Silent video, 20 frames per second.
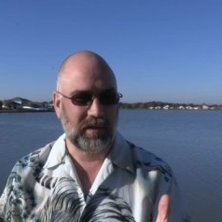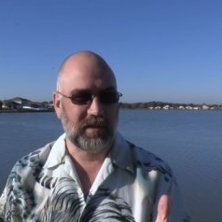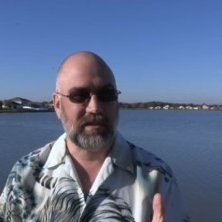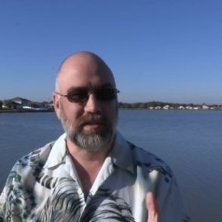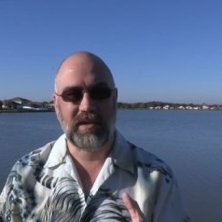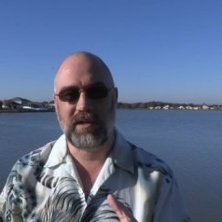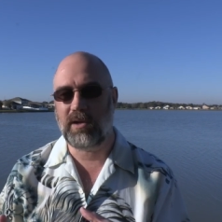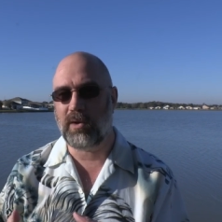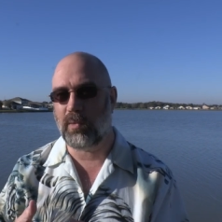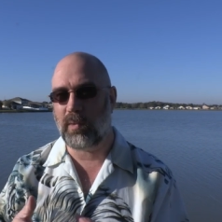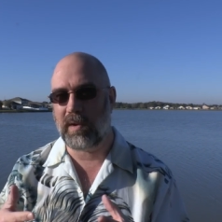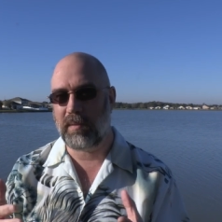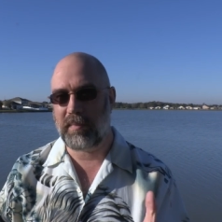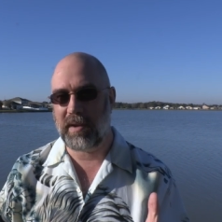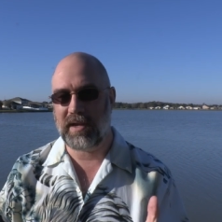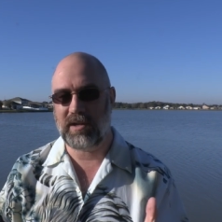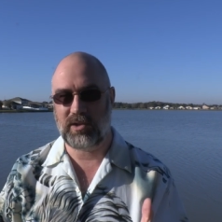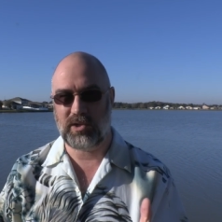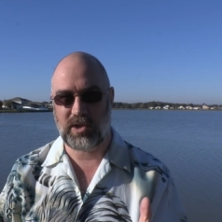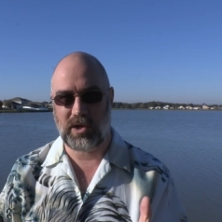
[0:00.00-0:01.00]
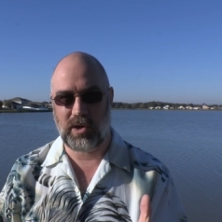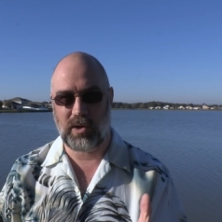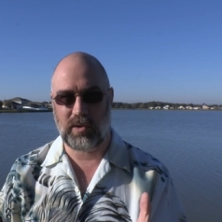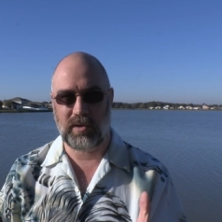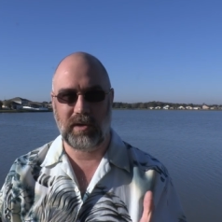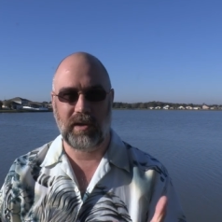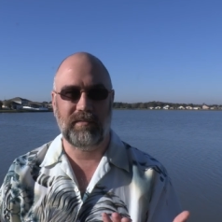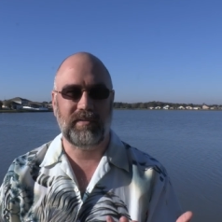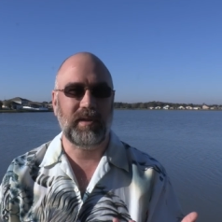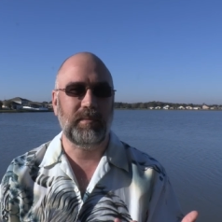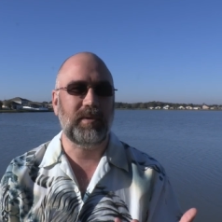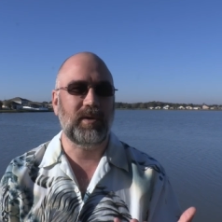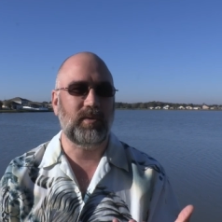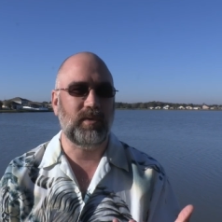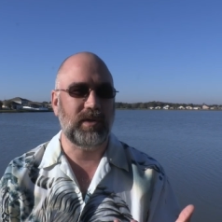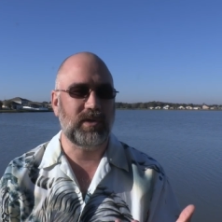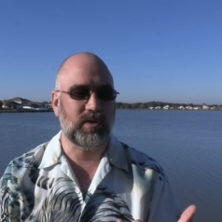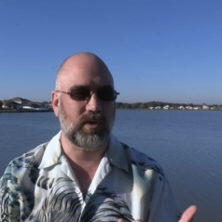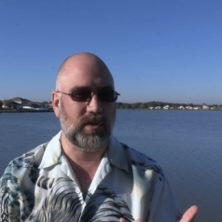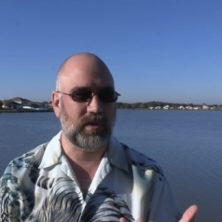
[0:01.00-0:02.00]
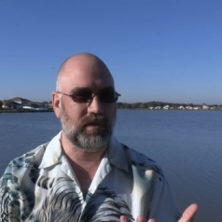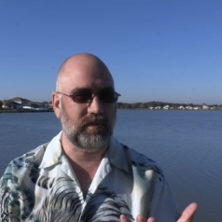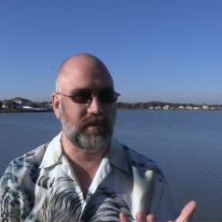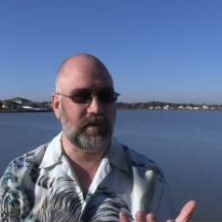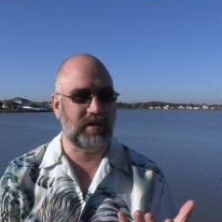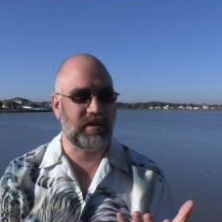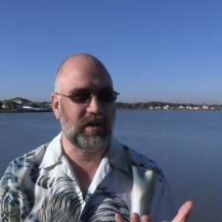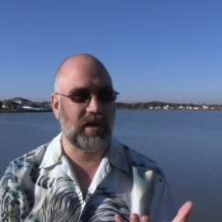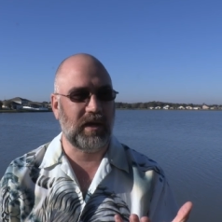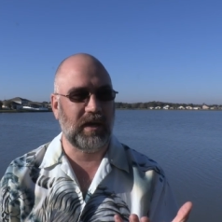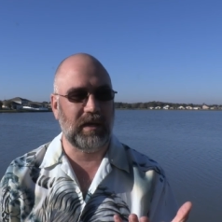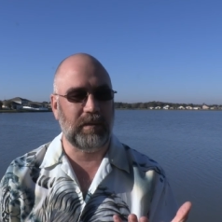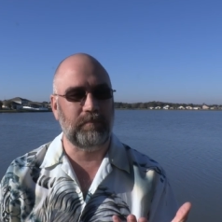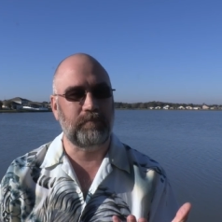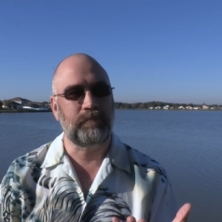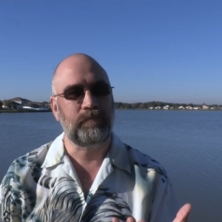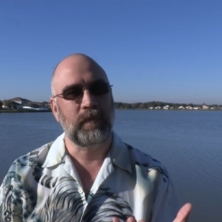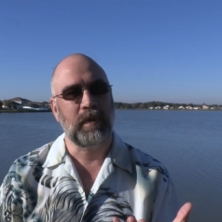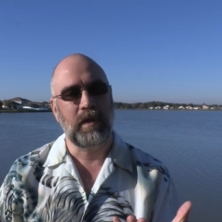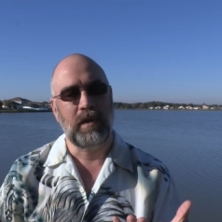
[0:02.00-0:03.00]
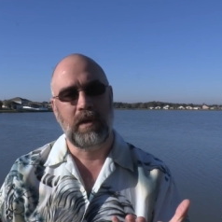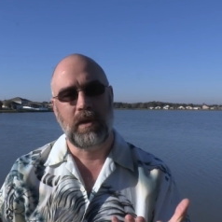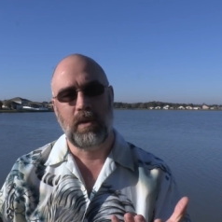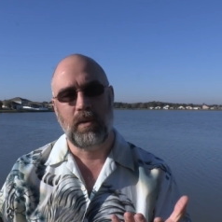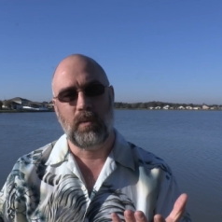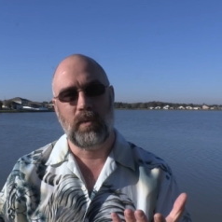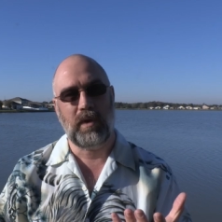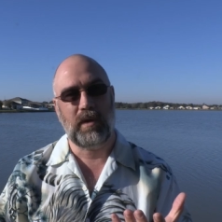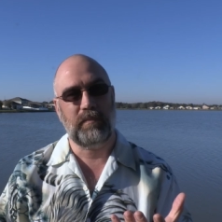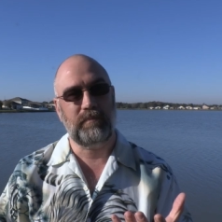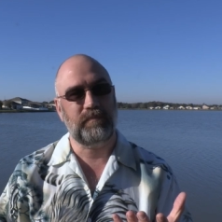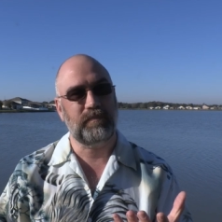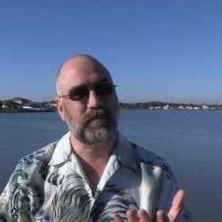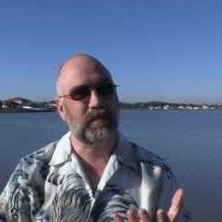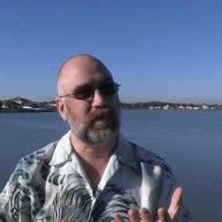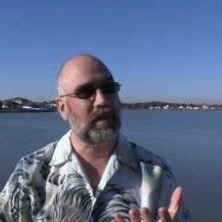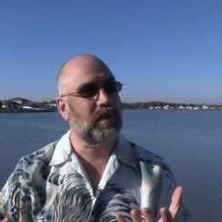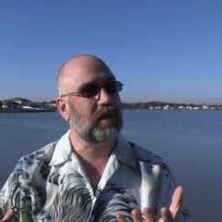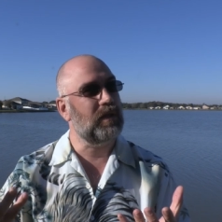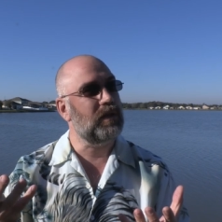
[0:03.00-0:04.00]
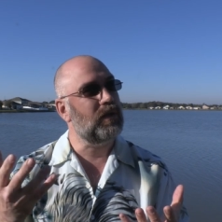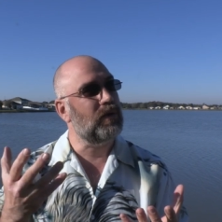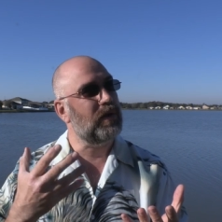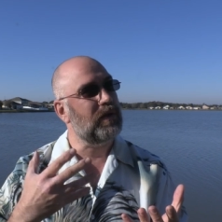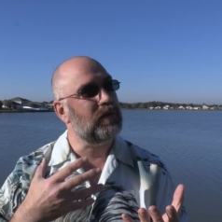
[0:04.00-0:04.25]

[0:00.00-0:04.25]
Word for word: let's say you're a one man show and you have limited resource of your time, well, you know,